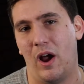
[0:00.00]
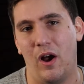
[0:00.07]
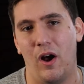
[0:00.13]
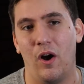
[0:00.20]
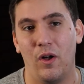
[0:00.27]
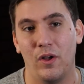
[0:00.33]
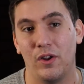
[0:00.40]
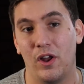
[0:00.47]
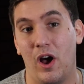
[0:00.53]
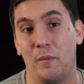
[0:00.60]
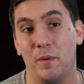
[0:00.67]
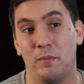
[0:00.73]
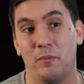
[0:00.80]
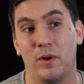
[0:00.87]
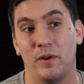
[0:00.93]
all in all
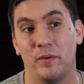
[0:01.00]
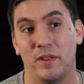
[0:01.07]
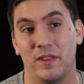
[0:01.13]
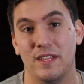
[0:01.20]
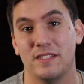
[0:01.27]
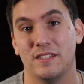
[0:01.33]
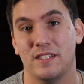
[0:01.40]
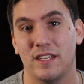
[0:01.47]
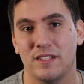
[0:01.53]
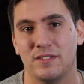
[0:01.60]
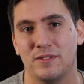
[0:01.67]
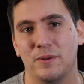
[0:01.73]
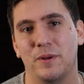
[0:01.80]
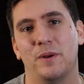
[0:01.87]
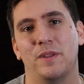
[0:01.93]
we want to release 6
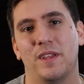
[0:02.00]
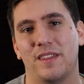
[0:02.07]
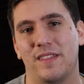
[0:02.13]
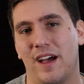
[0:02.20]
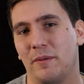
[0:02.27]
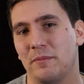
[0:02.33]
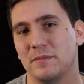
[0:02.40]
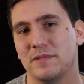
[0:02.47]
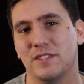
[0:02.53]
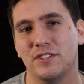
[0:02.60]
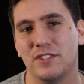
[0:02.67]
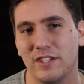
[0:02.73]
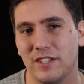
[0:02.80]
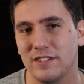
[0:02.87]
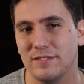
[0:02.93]
studio-length albums
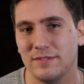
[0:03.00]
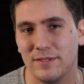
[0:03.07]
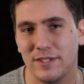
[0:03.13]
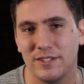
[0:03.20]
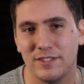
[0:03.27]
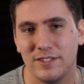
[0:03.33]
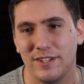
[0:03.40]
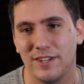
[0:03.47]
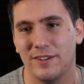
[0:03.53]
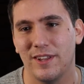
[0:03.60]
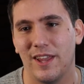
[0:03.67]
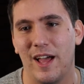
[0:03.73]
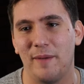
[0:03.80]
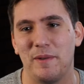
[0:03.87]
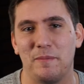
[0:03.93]
this year, which a
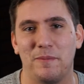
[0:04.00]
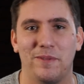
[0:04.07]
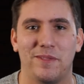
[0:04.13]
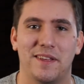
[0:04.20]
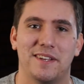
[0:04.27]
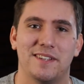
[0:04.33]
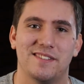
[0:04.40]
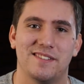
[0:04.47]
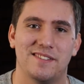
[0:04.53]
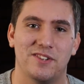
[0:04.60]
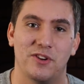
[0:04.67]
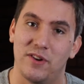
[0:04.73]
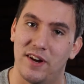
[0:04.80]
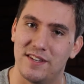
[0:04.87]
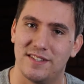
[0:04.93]
lot of people think is
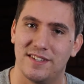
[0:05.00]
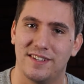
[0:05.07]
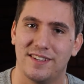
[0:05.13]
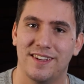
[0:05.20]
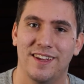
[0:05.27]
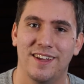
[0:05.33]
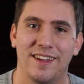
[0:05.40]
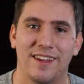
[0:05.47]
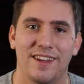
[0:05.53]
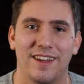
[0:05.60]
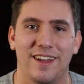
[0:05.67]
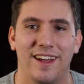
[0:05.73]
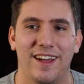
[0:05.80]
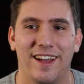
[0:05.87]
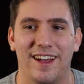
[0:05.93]
crazy.
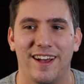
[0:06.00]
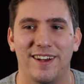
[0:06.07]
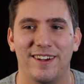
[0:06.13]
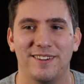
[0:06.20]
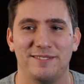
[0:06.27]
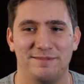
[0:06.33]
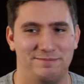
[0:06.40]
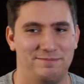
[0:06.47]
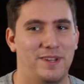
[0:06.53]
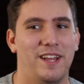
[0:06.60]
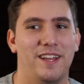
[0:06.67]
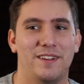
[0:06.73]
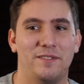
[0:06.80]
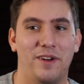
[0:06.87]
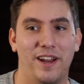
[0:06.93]

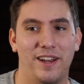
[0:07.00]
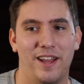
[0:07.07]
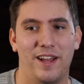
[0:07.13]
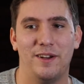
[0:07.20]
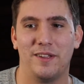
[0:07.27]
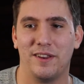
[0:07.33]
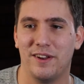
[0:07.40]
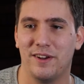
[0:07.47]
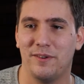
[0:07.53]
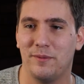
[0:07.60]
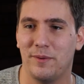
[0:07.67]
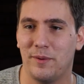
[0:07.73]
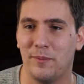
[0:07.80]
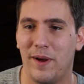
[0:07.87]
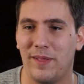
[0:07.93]
But right now,
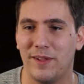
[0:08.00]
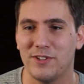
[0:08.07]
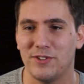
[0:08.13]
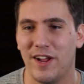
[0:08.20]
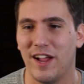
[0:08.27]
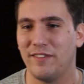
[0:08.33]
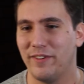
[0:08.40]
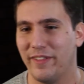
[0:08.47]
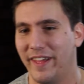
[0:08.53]
we're well on track for